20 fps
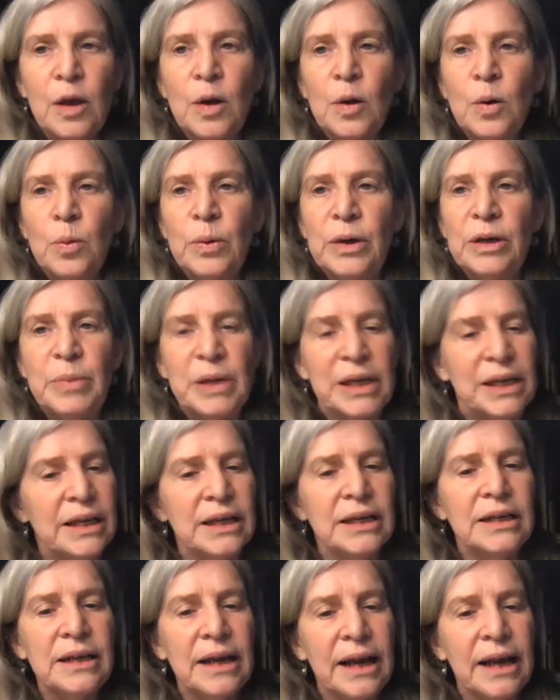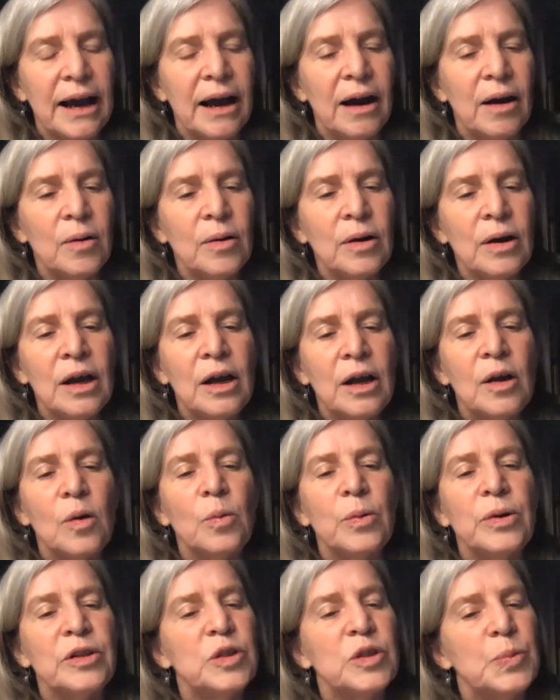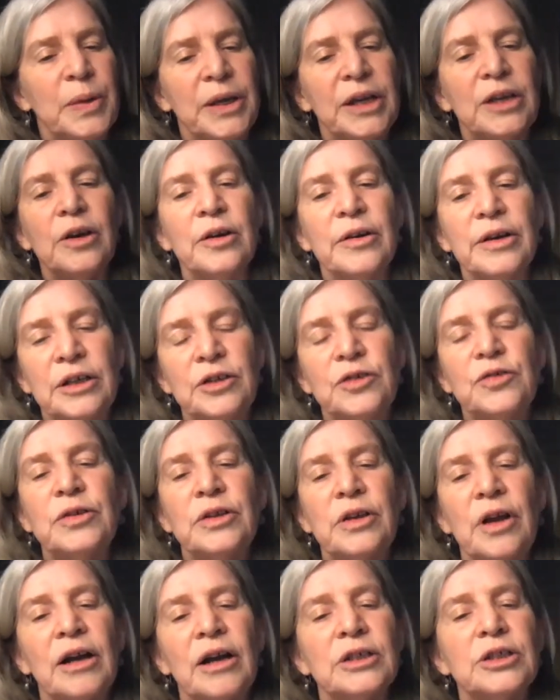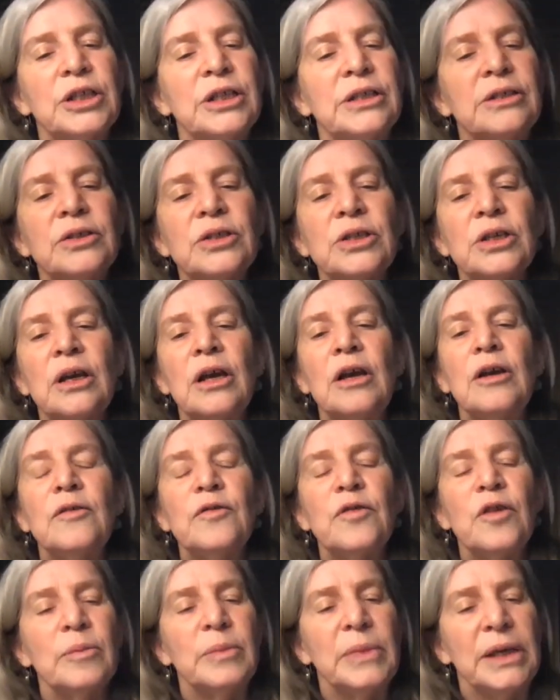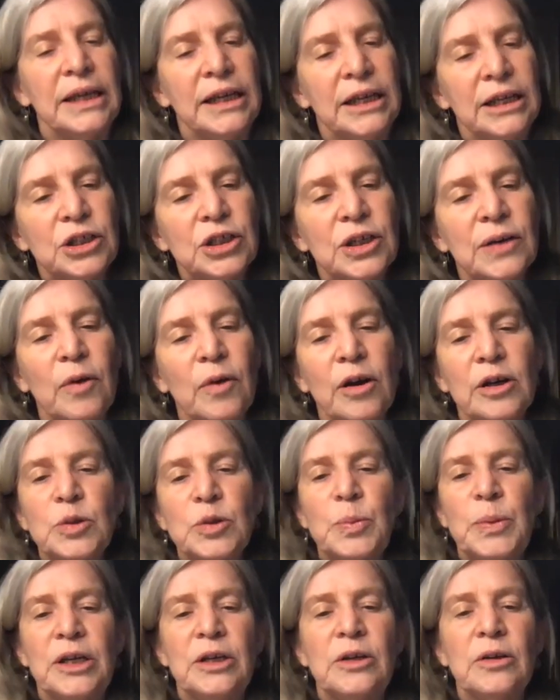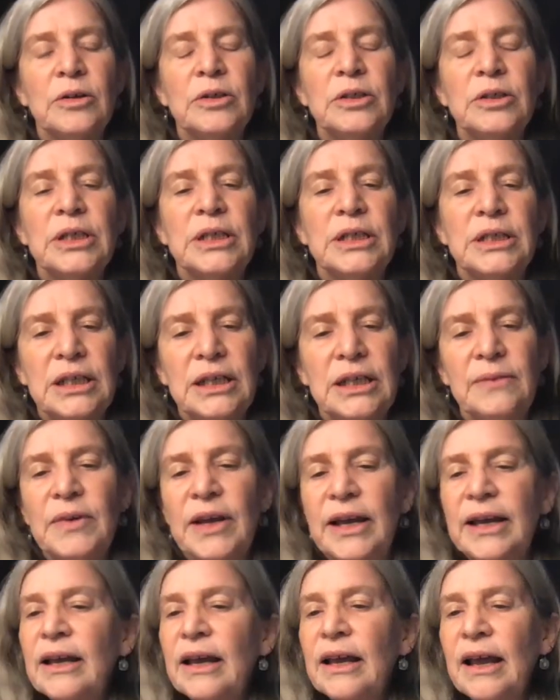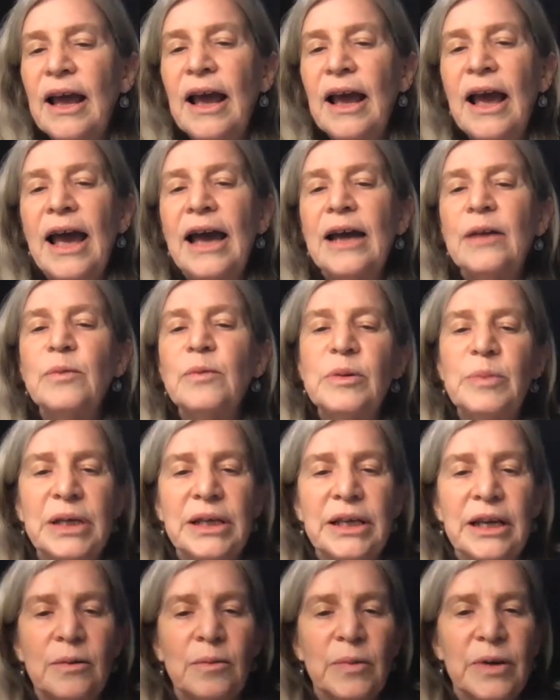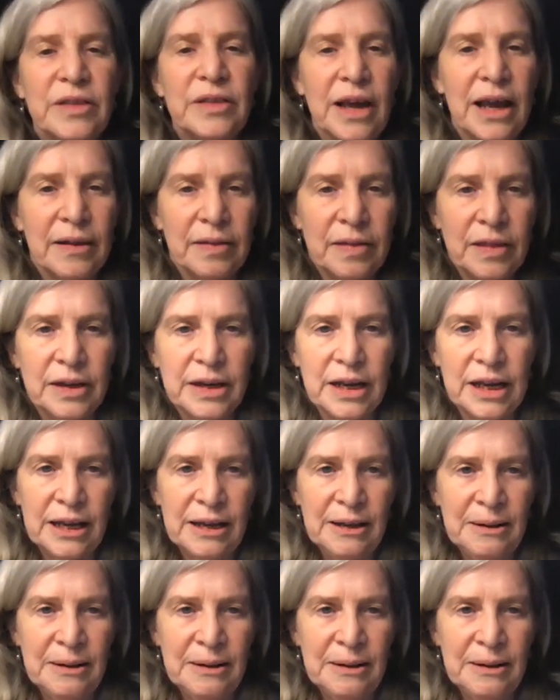We begin now with speaker introductions from each of our speakers this evening, and we begin with Anthony.